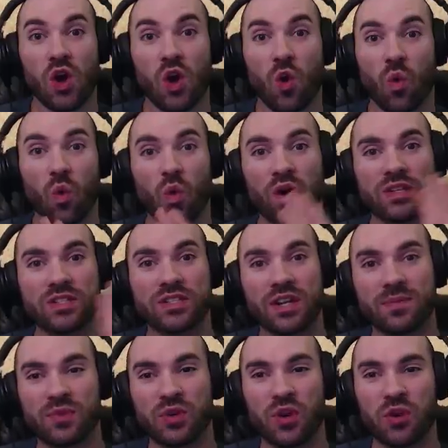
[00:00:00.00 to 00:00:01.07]
What's
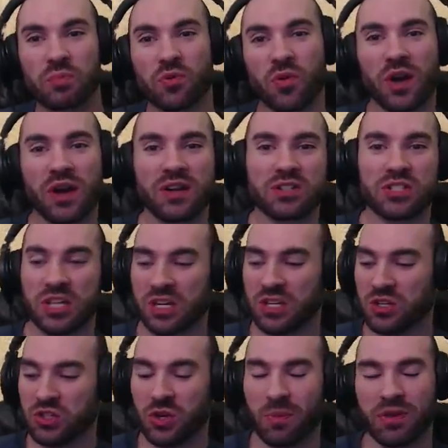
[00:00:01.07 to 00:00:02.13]
up, Nerd Paraders? Thank
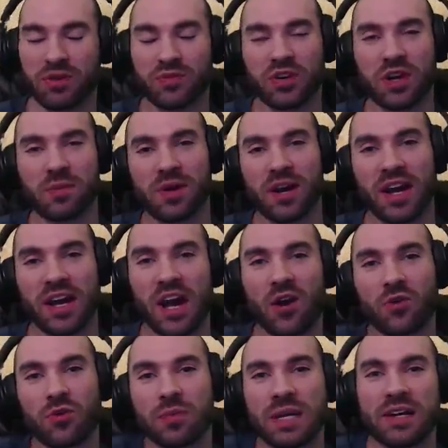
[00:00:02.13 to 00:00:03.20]
you so much for coming to hang out
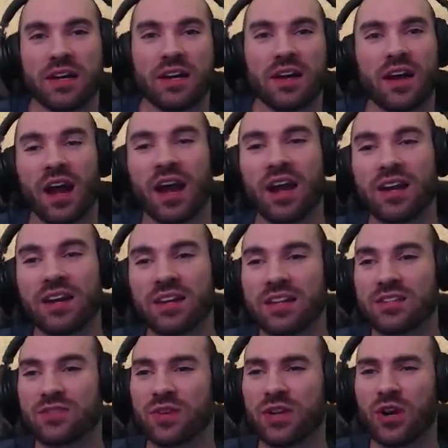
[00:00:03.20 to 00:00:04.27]
with me. And in
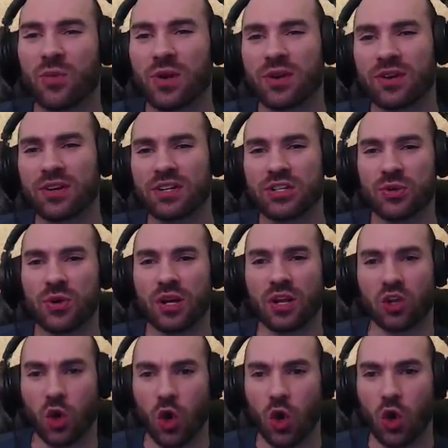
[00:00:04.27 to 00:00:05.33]
this video, we're going to do a
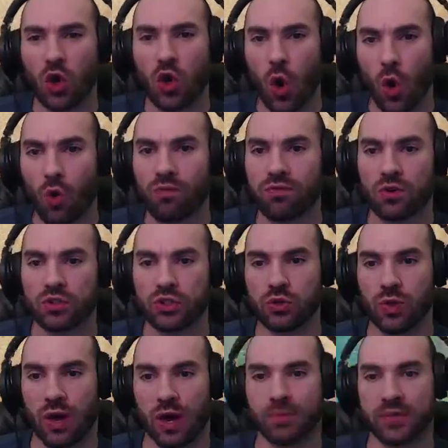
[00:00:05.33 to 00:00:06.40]
long overdue
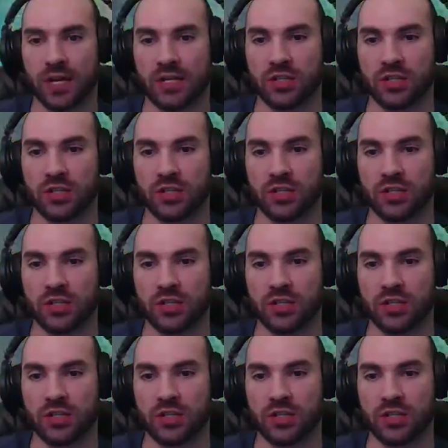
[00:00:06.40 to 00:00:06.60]
update